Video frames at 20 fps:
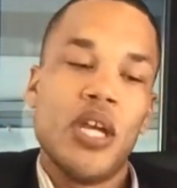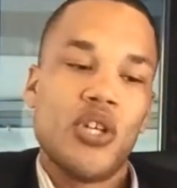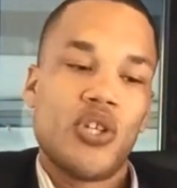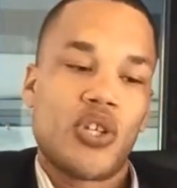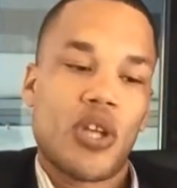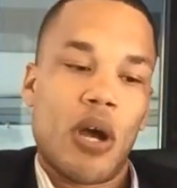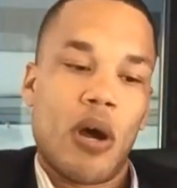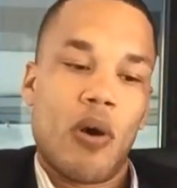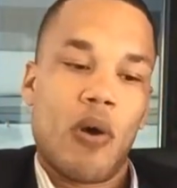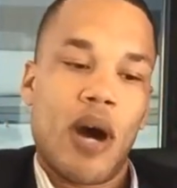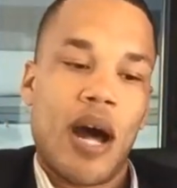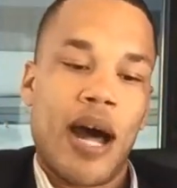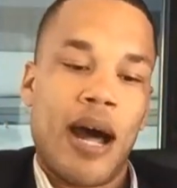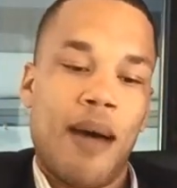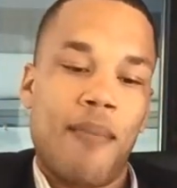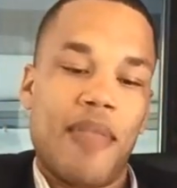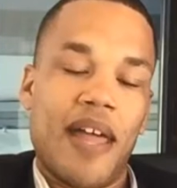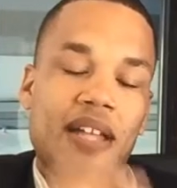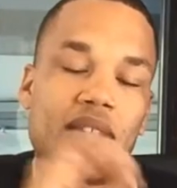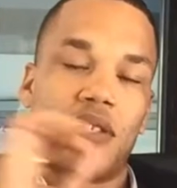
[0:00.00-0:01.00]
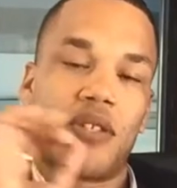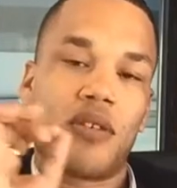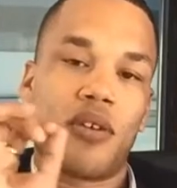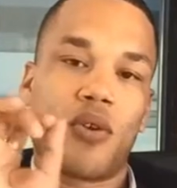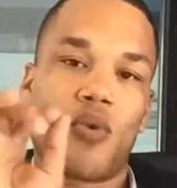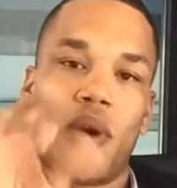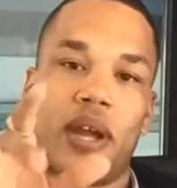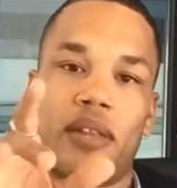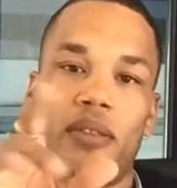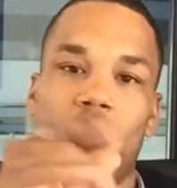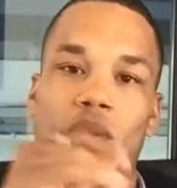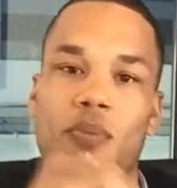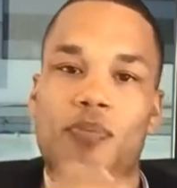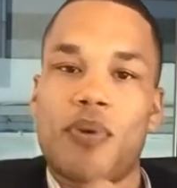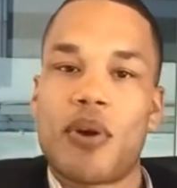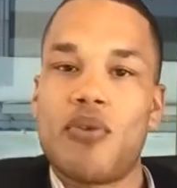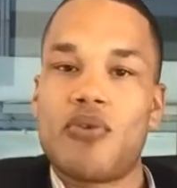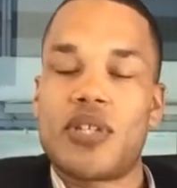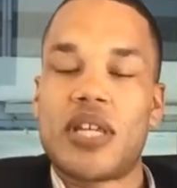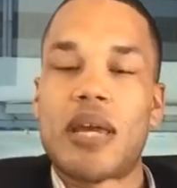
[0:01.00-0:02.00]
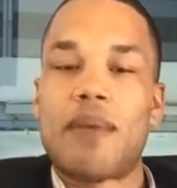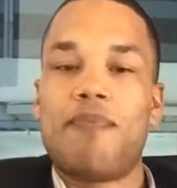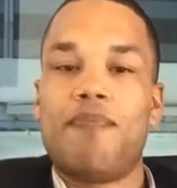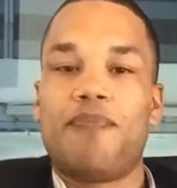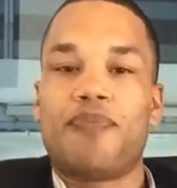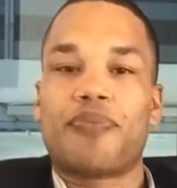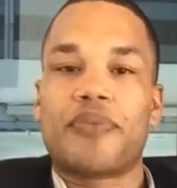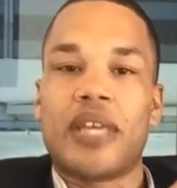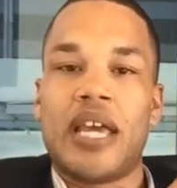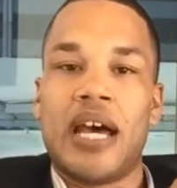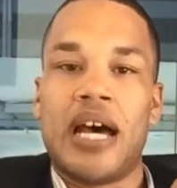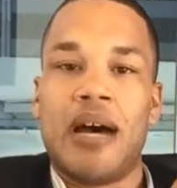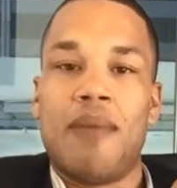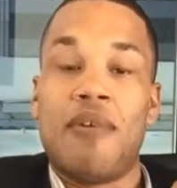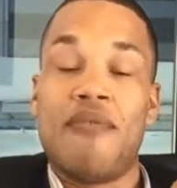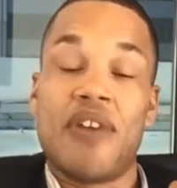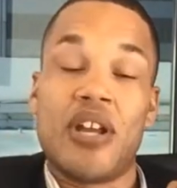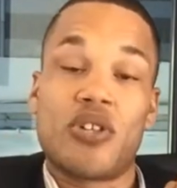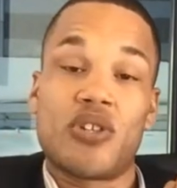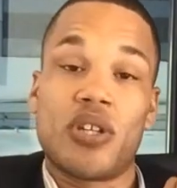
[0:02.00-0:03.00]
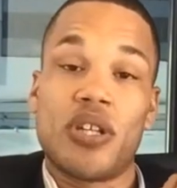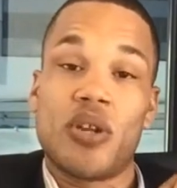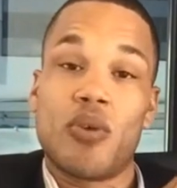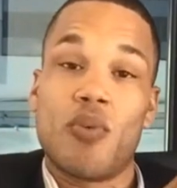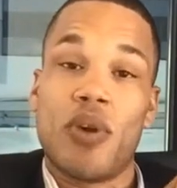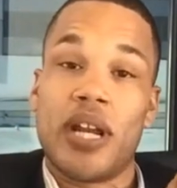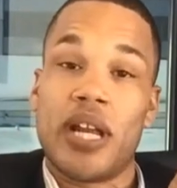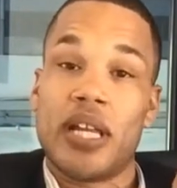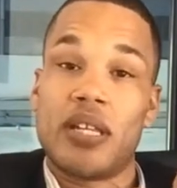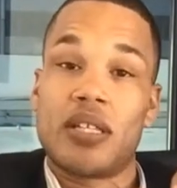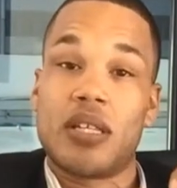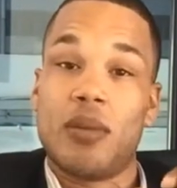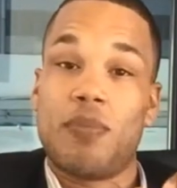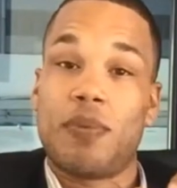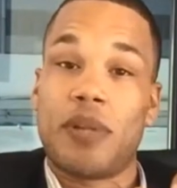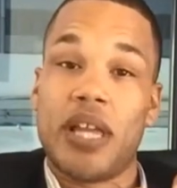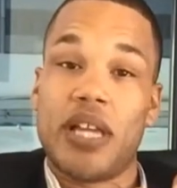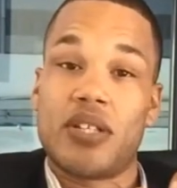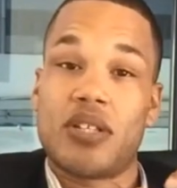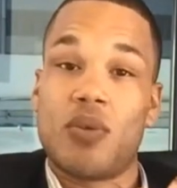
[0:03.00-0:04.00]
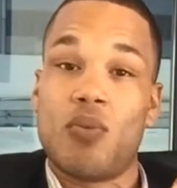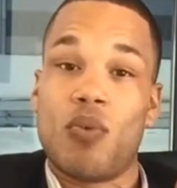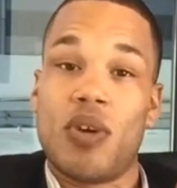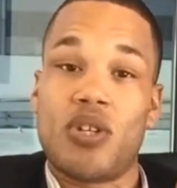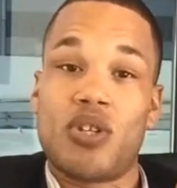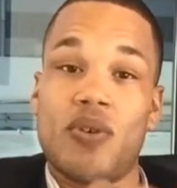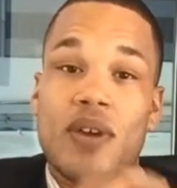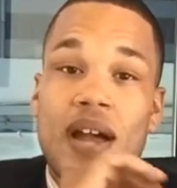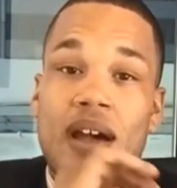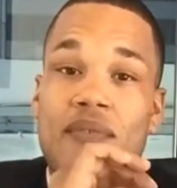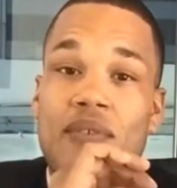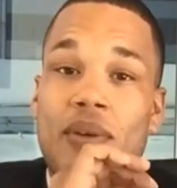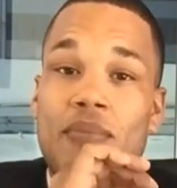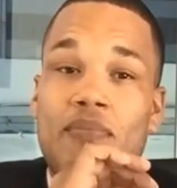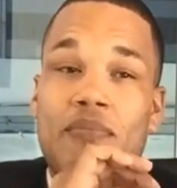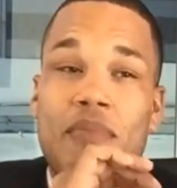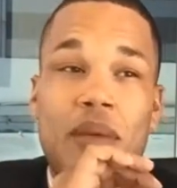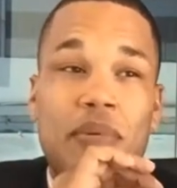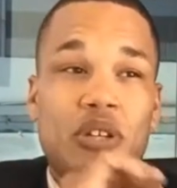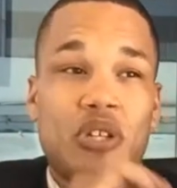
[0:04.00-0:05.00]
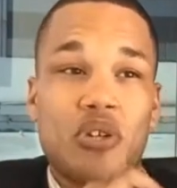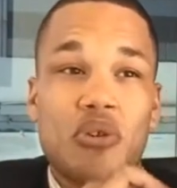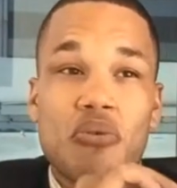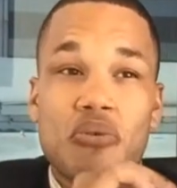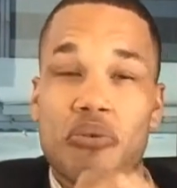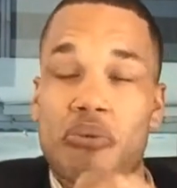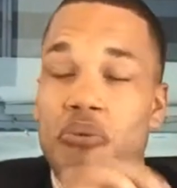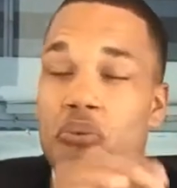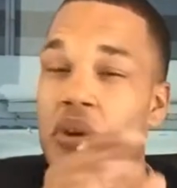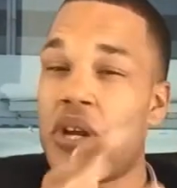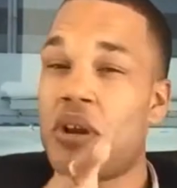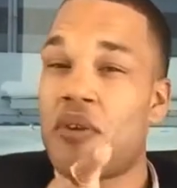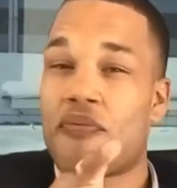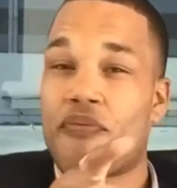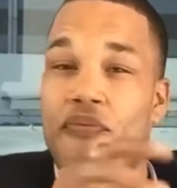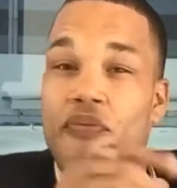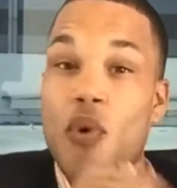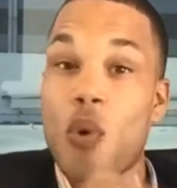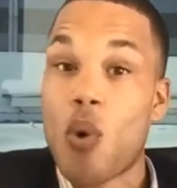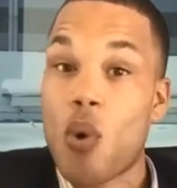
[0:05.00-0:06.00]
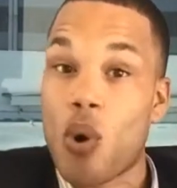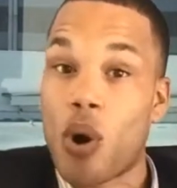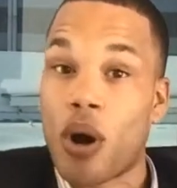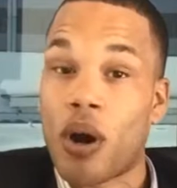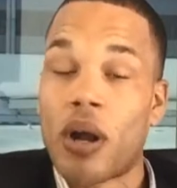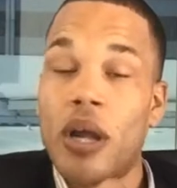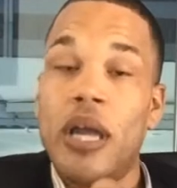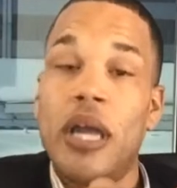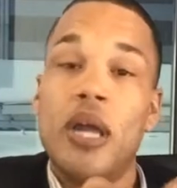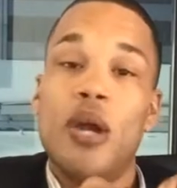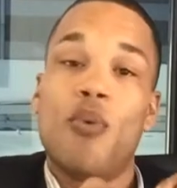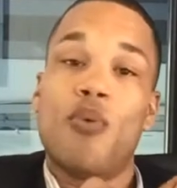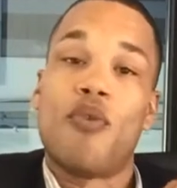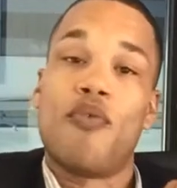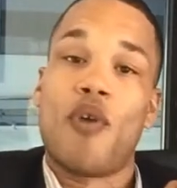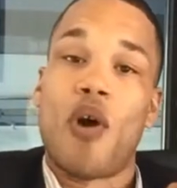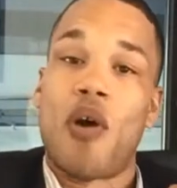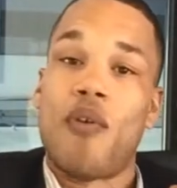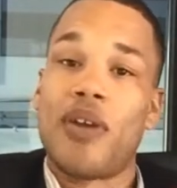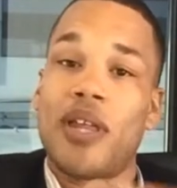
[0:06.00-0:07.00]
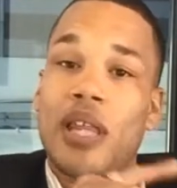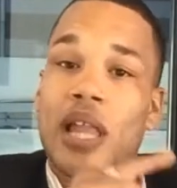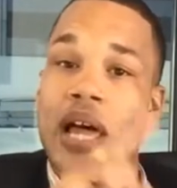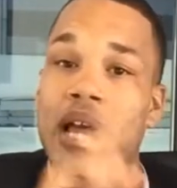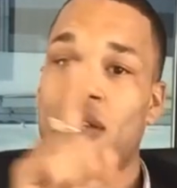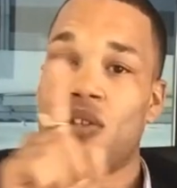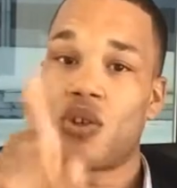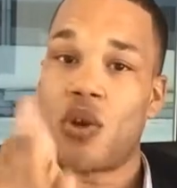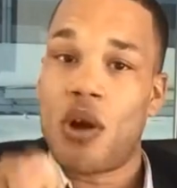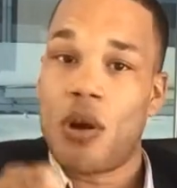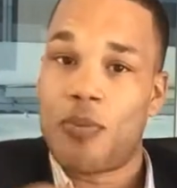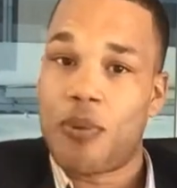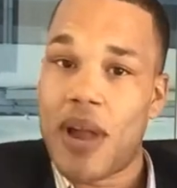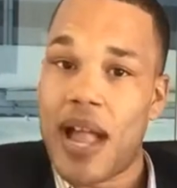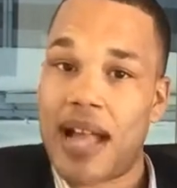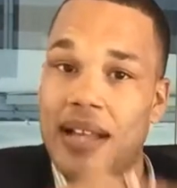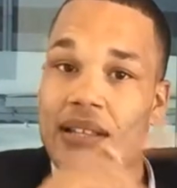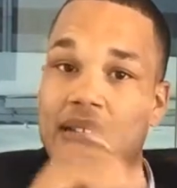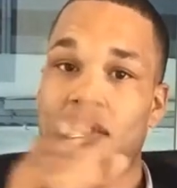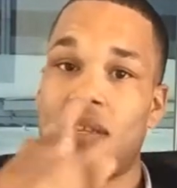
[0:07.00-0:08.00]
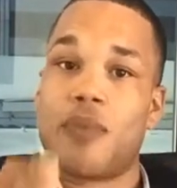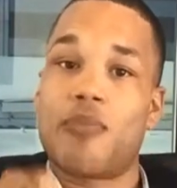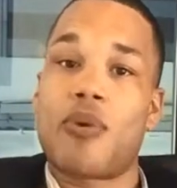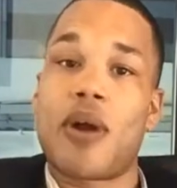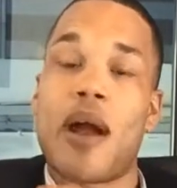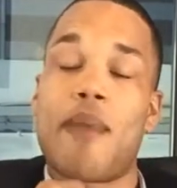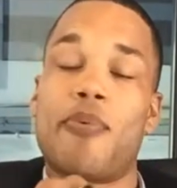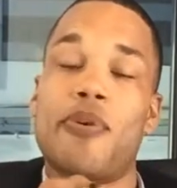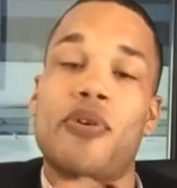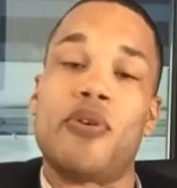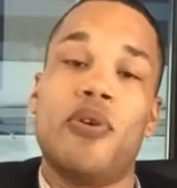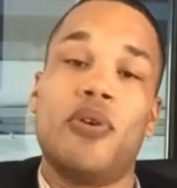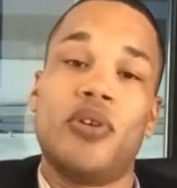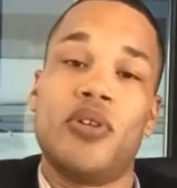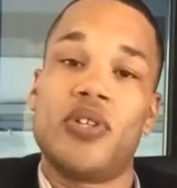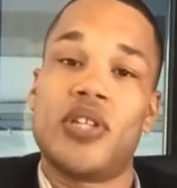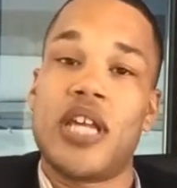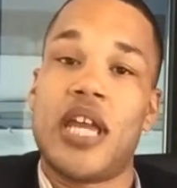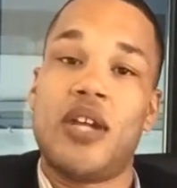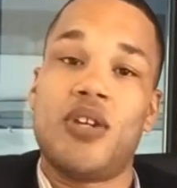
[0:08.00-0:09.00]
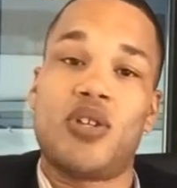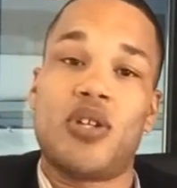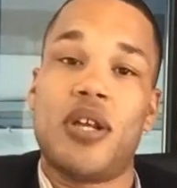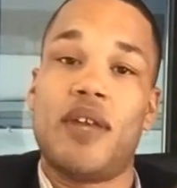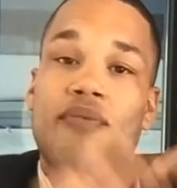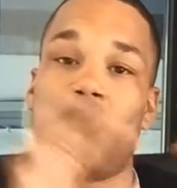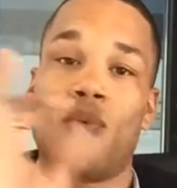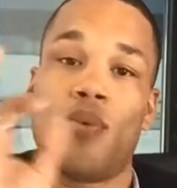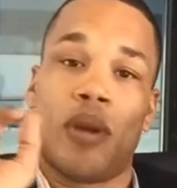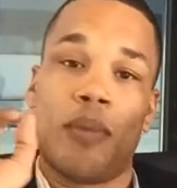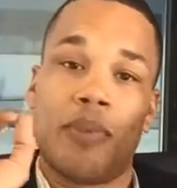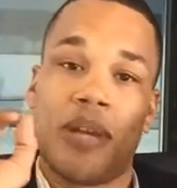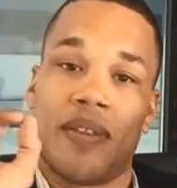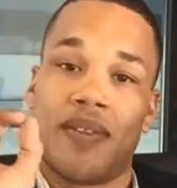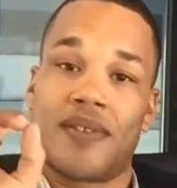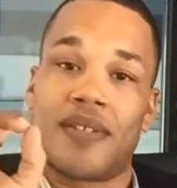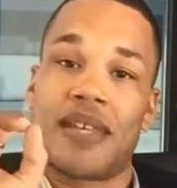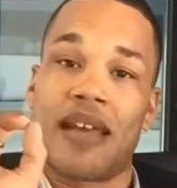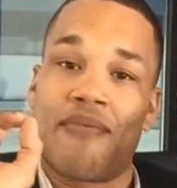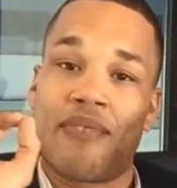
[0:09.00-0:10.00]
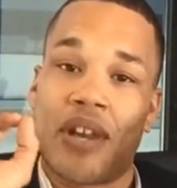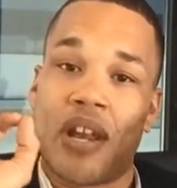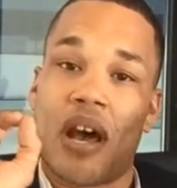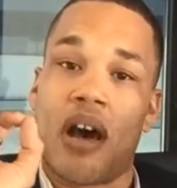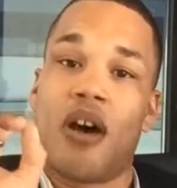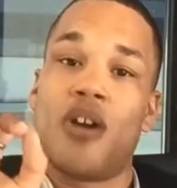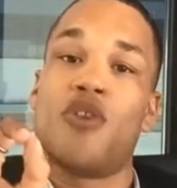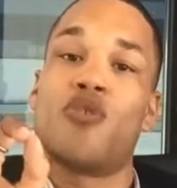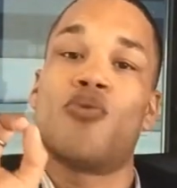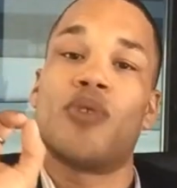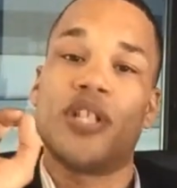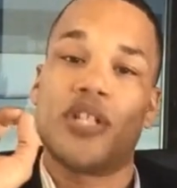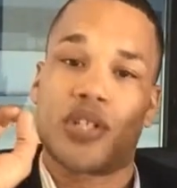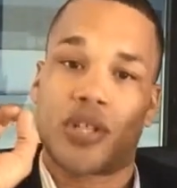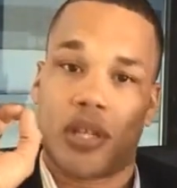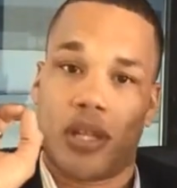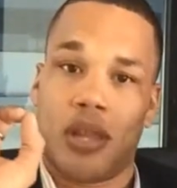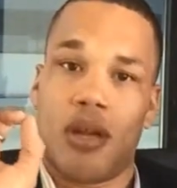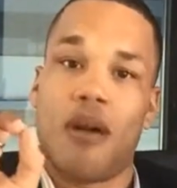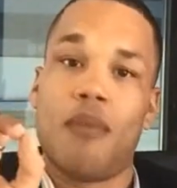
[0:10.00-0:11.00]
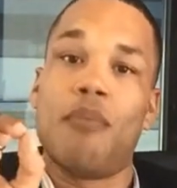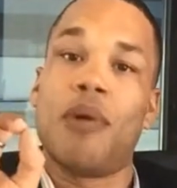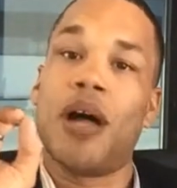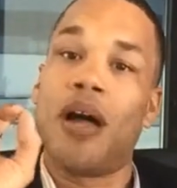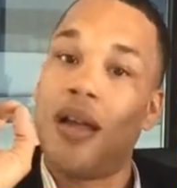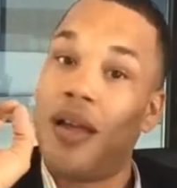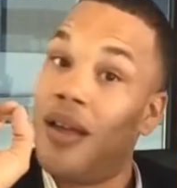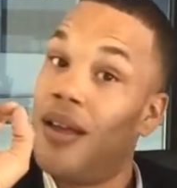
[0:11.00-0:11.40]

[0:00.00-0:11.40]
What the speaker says: So that's a quick little pro tip. Eventually you want to get to the place in which you have maybe 2 or 3 or 4 revolving lines all practicing proper utilization if you want to be in the 700s club.